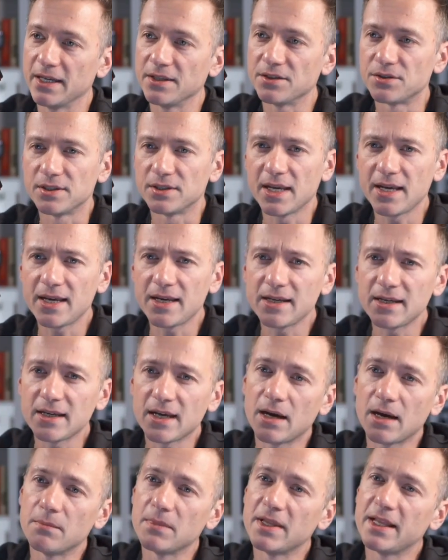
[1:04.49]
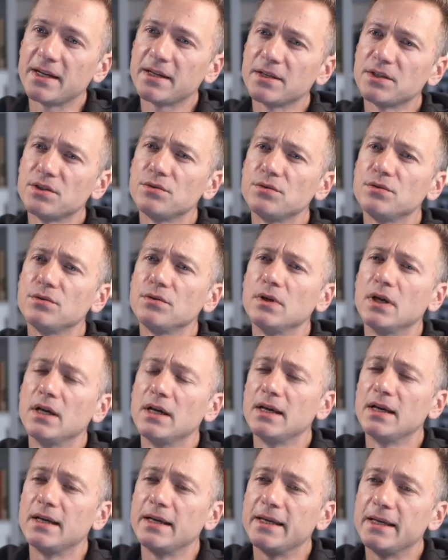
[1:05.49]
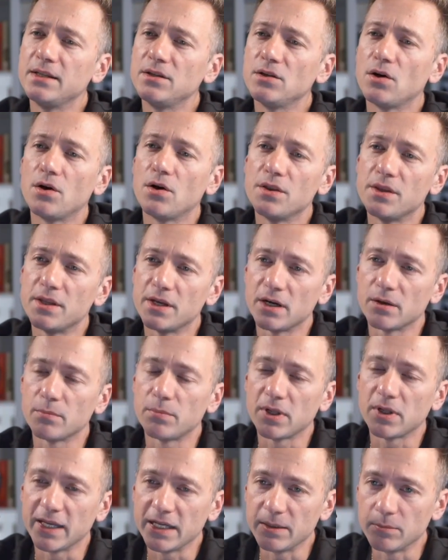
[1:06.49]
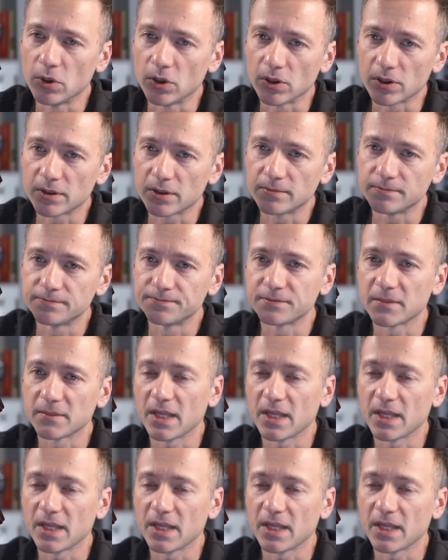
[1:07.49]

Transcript: And today, I'm letting you in on their playbook.